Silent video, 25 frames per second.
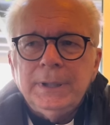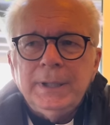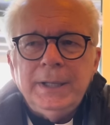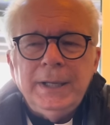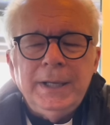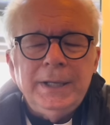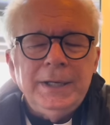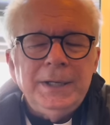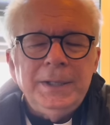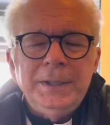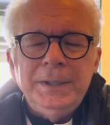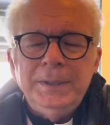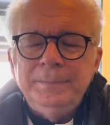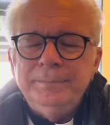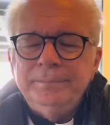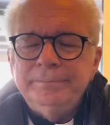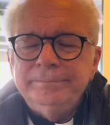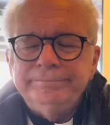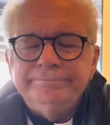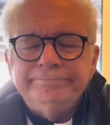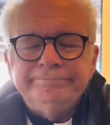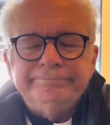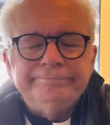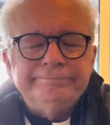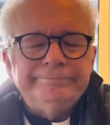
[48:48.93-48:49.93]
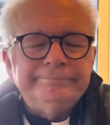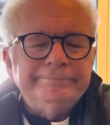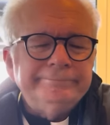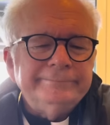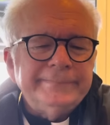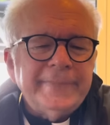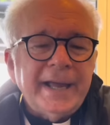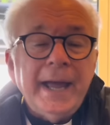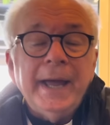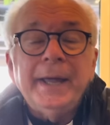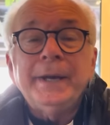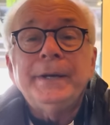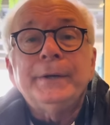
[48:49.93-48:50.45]
any
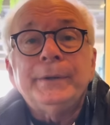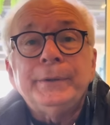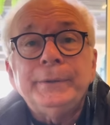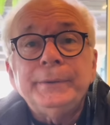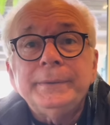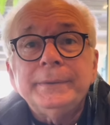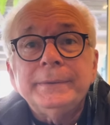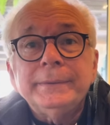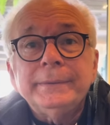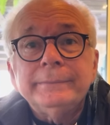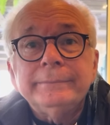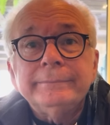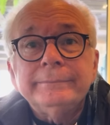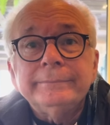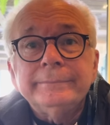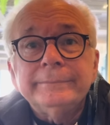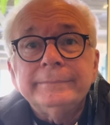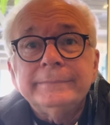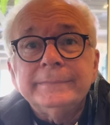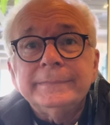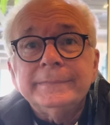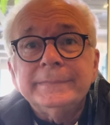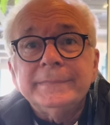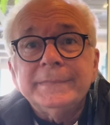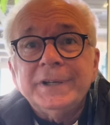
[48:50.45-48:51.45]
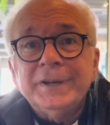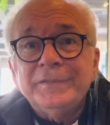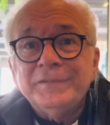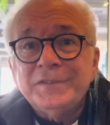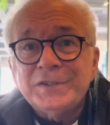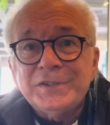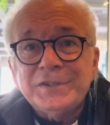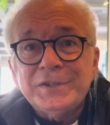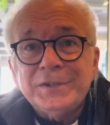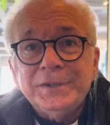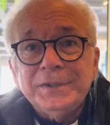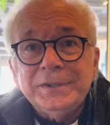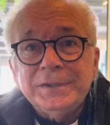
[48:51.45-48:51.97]
adult of a
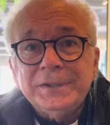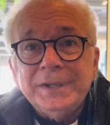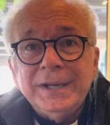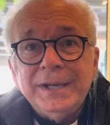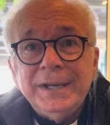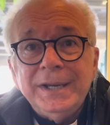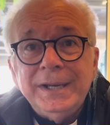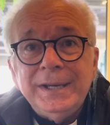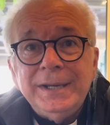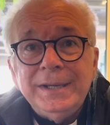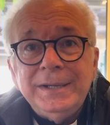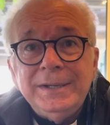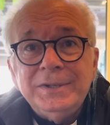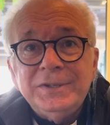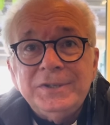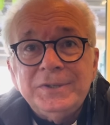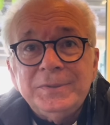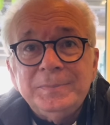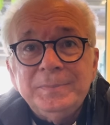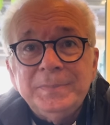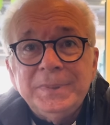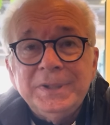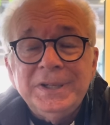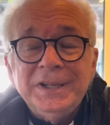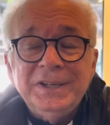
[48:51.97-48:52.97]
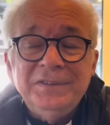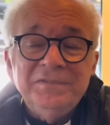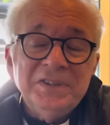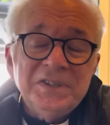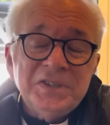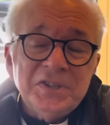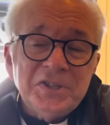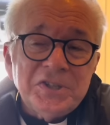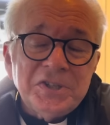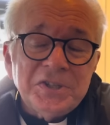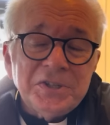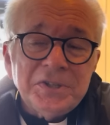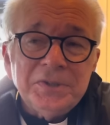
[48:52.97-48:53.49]
certain age, but even
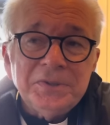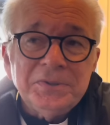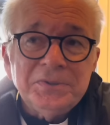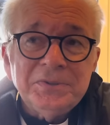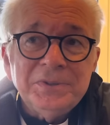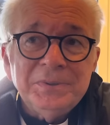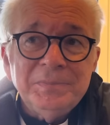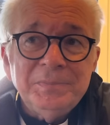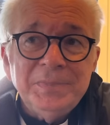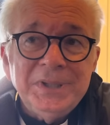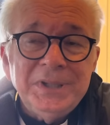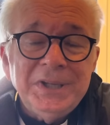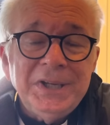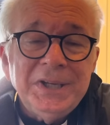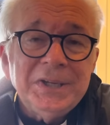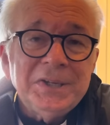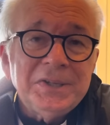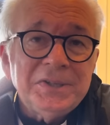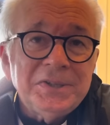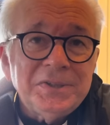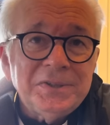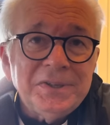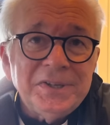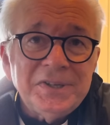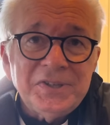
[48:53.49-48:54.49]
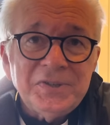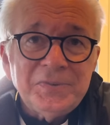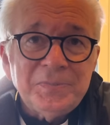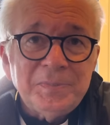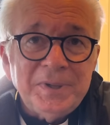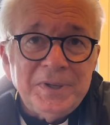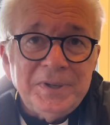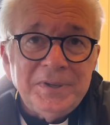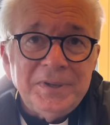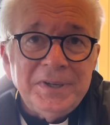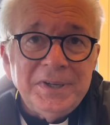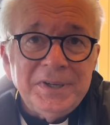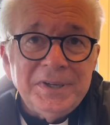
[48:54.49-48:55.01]
children, begin to
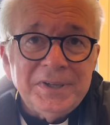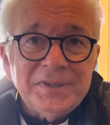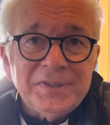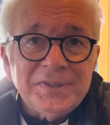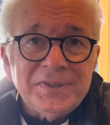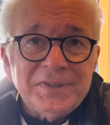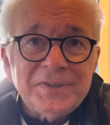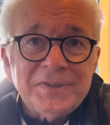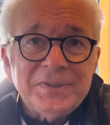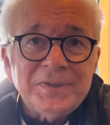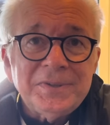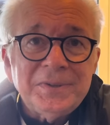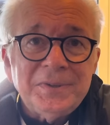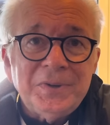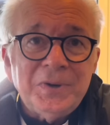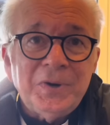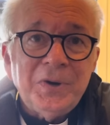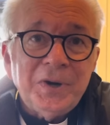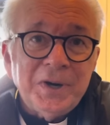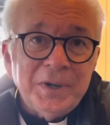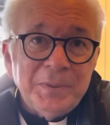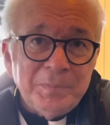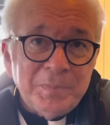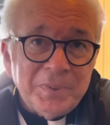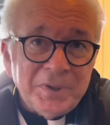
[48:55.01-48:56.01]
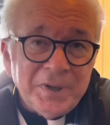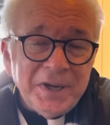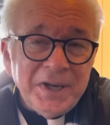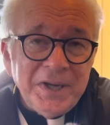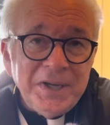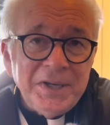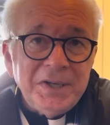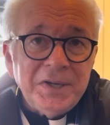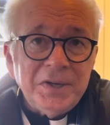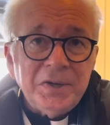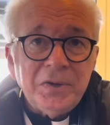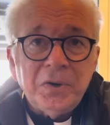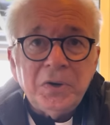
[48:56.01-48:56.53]
experience
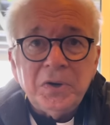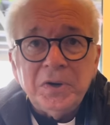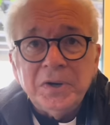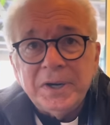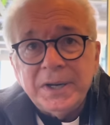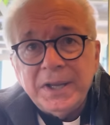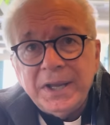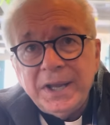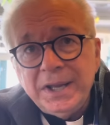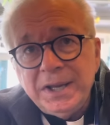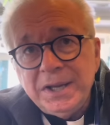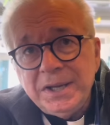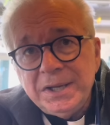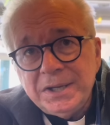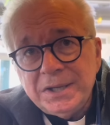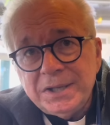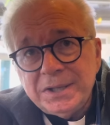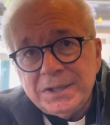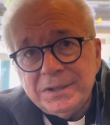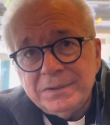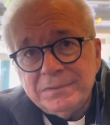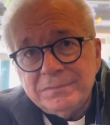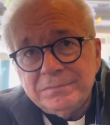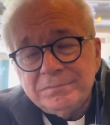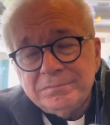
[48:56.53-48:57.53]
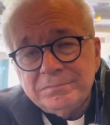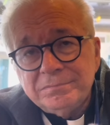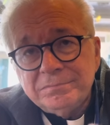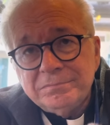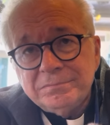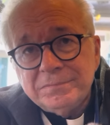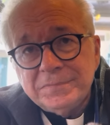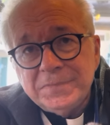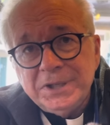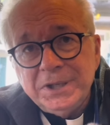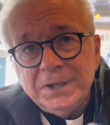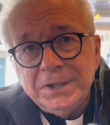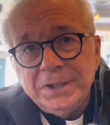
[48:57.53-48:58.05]
heartbreak, heartache,
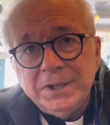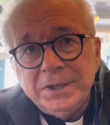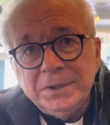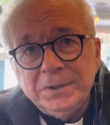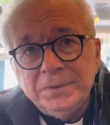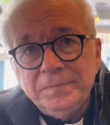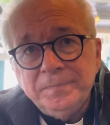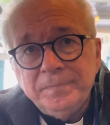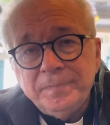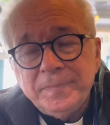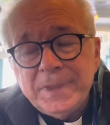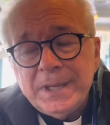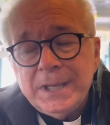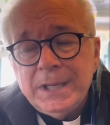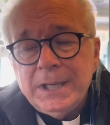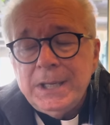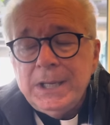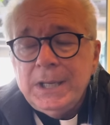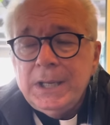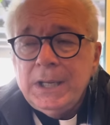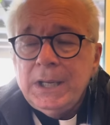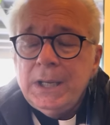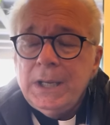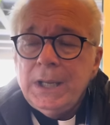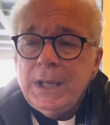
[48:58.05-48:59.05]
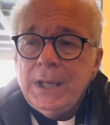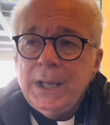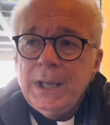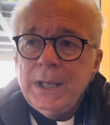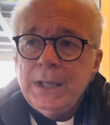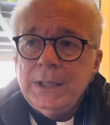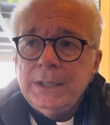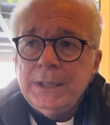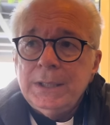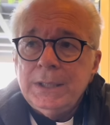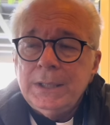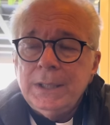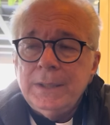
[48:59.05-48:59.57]
you know.
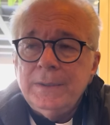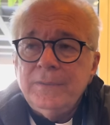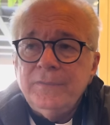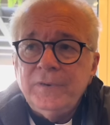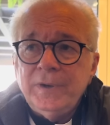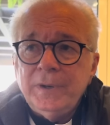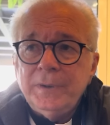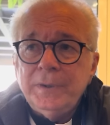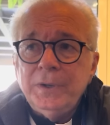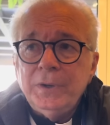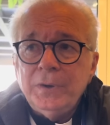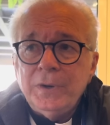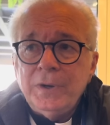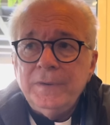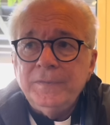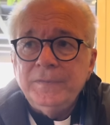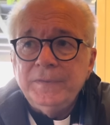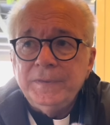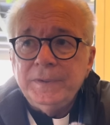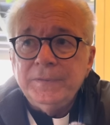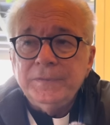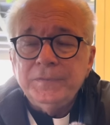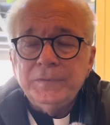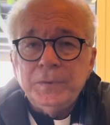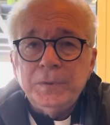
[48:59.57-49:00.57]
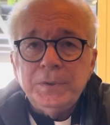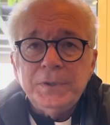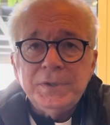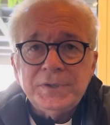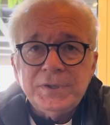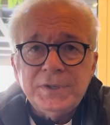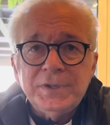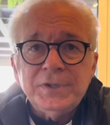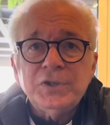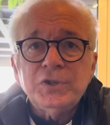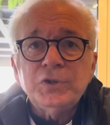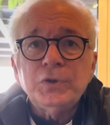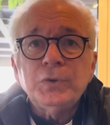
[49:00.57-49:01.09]
And very often, of course,
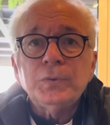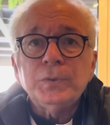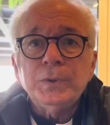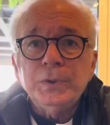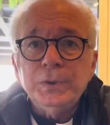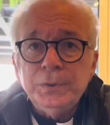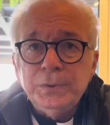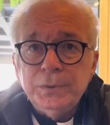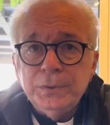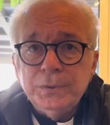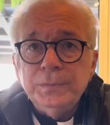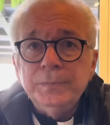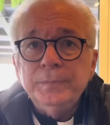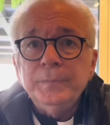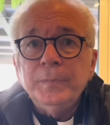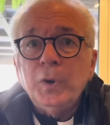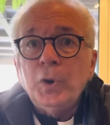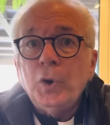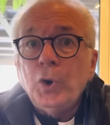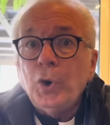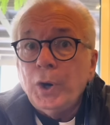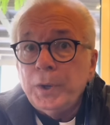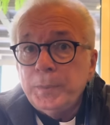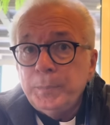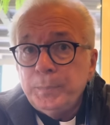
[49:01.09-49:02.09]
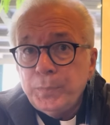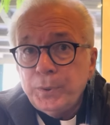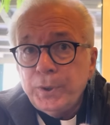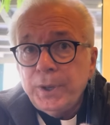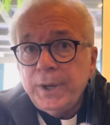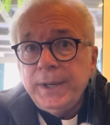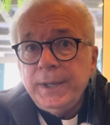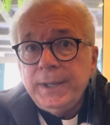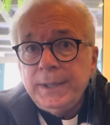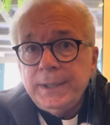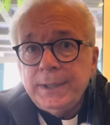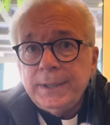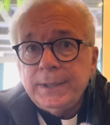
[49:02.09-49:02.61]
it's through heartbreak